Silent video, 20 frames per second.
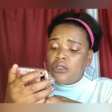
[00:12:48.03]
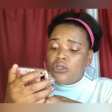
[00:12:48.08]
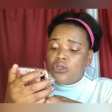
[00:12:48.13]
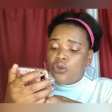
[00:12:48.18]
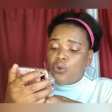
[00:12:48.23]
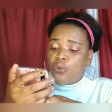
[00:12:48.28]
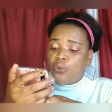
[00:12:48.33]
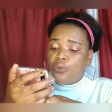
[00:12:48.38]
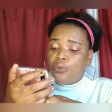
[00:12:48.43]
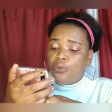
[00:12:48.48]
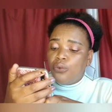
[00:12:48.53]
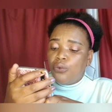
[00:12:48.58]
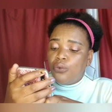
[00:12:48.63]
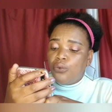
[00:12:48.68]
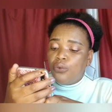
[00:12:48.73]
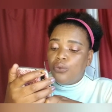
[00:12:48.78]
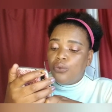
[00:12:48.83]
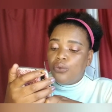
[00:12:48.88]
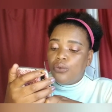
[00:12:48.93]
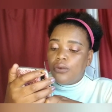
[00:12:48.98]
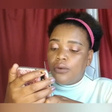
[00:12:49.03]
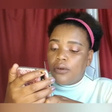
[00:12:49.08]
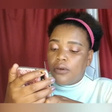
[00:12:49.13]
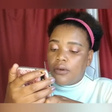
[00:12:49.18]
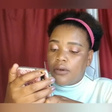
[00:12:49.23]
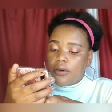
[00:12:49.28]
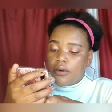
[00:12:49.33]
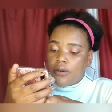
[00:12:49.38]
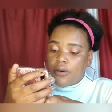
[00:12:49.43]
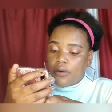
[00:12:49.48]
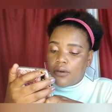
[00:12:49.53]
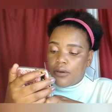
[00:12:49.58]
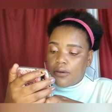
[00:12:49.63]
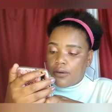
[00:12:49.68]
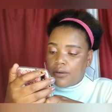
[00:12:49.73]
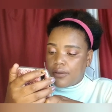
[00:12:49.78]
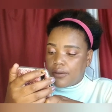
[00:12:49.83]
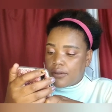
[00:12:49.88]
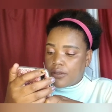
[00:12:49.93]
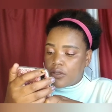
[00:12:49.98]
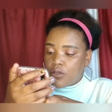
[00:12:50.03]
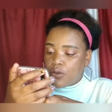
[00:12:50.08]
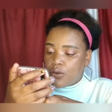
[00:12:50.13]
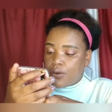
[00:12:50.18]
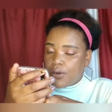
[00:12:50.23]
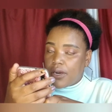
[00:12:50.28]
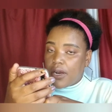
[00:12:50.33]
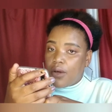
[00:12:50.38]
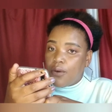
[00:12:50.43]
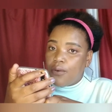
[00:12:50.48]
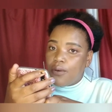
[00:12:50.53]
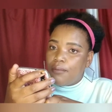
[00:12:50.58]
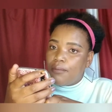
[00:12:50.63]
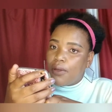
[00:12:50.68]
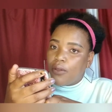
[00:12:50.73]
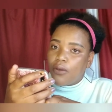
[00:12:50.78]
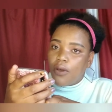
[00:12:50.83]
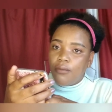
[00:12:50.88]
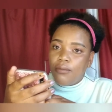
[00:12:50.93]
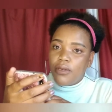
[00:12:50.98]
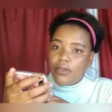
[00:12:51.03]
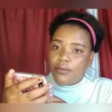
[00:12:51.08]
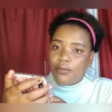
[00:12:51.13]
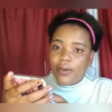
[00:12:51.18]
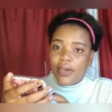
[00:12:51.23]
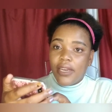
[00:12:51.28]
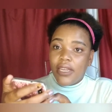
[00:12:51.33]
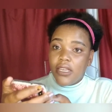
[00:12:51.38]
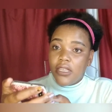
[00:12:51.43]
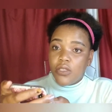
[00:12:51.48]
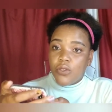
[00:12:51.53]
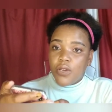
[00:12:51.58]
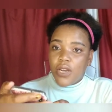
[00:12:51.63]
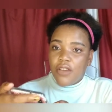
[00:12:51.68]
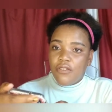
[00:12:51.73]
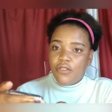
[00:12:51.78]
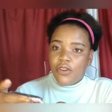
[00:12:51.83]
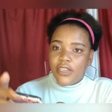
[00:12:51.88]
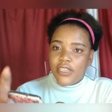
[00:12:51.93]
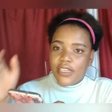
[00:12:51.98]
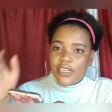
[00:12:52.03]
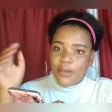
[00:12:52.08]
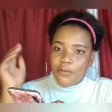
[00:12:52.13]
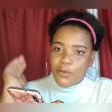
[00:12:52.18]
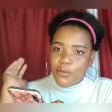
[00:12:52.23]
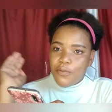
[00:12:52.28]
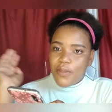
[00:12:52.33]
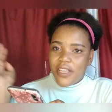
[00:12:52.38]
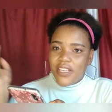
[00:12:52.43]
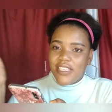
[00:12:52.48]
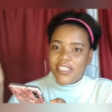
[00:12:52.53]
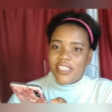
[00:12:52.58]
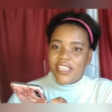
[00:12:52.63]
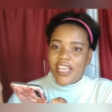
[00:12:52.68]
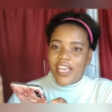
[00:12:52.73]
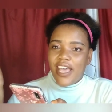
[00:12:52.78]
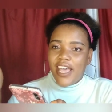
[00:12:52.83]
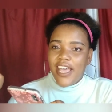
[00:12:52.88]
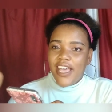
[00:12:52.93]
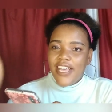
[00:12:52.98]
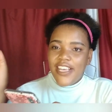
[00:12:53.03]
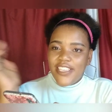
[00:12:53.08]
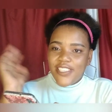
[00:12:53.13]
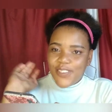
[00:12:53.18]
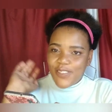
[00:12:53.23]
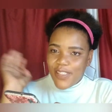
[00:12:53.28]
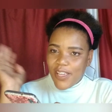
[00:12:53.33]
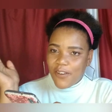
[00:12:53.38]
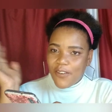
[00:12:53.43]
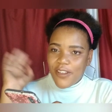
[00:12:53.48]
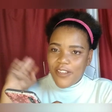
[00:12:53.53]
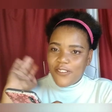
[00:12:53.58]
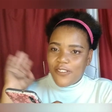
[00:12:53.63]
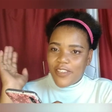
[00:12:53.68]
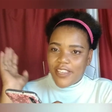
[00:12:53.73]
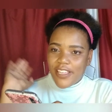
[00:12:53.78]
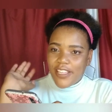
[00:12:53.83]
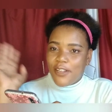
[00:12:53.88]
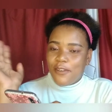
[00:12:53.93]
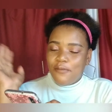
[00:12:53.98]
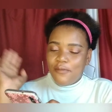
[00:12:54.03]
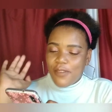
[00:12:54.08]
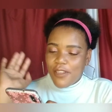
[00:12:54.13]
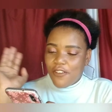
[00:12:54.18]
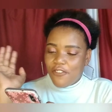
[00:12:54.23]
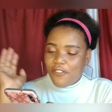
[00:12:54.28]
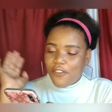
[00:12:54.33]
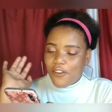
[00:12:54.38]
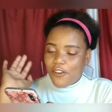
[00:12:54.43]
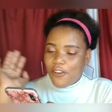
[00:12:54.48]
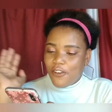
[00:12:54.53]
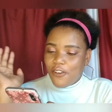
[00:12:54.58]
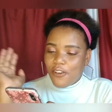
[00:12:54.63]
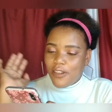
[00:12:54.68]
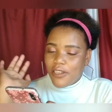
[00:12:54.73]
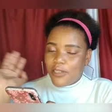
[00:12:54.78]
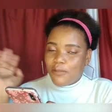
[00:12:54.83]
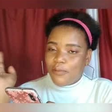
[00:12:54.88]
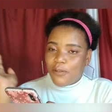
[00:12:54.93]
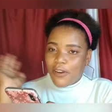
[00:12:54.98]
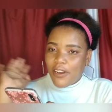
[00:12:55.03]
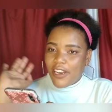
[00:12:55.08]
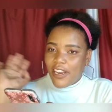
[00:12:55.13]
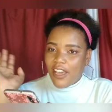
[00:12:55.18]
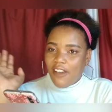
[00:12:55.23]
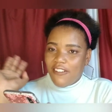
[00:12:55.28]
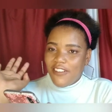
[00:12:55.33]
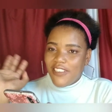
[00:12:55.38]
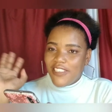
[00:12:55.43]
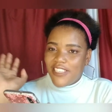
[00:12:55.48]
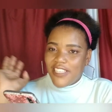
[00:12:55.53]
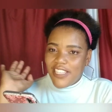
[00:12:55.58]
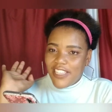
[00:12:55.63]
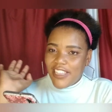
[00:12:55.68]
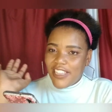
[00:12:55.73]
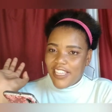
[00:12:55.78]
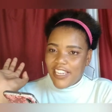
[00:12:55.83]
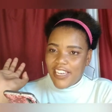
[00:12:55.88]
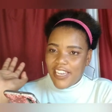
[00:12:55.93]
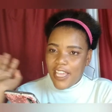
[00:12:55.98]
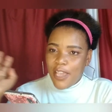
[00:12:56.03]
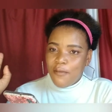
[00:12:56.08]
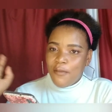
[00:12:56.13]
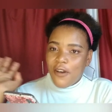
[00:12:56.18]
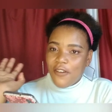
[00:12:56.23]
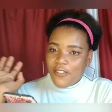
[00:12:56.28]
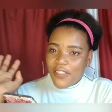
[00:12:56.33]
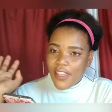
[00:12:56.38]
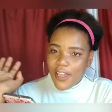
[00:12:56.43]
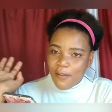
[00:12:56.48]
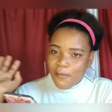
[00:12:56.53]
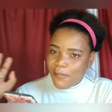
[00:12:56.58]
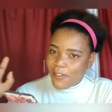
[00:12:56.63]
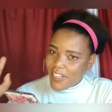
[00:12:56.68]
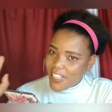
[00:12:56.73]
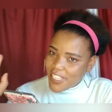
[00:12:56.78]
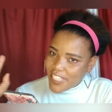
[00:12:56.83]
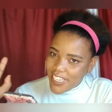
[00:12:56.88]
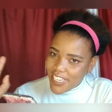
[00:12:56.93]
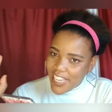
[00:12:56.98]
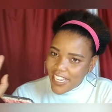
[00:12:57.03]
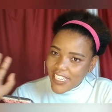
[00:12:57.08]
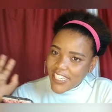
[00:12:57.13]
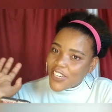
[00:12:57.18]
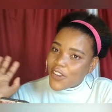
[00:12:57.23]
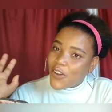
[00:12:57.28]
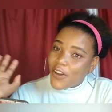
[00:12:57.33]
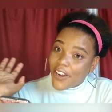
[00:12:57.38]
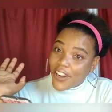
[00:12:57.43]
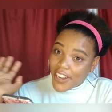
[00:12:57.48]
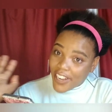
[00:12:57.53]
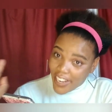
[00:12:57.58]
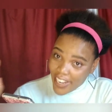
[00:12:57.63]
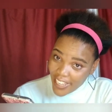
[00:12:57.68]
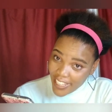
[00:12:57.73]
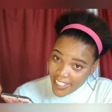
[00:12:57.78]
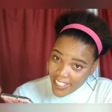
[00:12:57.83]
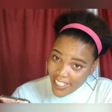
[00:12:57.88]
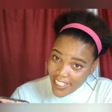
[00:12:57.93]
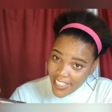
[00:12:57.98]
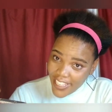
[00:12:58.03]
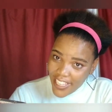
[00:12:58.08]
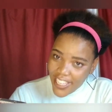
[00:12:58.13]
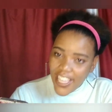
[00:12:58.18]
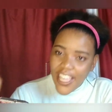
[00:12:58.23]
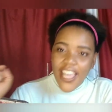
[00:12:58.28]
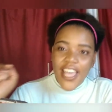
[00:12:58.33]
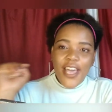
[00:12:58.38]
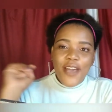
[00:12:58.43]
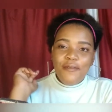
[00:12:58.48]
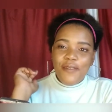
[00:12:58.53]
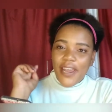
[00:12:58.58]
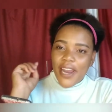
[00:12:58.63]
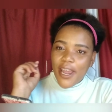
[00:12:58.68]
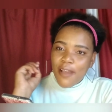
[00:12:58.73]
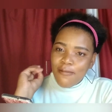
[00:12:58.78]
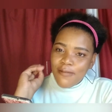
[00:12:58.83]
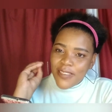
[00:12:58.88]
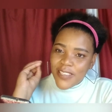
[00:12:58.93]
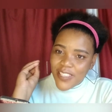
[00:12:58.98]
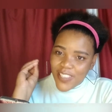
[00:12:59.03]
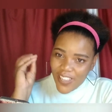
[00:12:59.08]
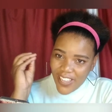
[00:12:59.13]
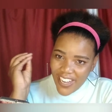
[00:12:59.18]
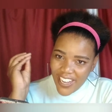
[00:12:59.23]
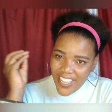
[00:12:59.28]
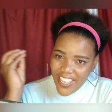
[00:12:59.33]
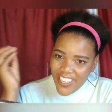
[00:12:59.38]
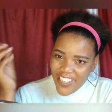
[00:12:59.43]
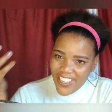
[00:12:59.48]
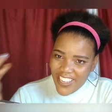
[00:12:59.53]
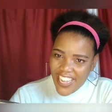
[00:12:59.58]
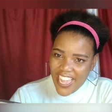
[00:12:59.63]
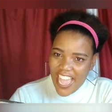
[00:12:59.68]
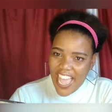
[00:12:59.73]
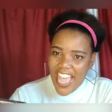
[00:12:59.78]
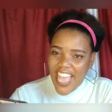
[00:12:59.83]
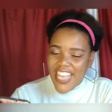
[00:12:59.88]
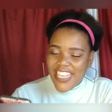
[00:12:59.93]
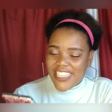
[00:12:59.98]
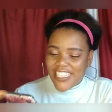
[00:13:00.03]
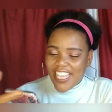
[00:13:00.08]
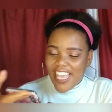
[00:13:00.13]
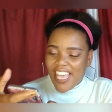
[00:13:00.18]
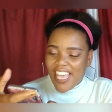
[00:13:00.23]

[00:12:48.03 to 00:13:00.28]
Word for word: you uh -huh. so I'm going back is what I've got Namibians here so they're going to kill me for not pronouncing the name of their president correctly but I'm sorry you guys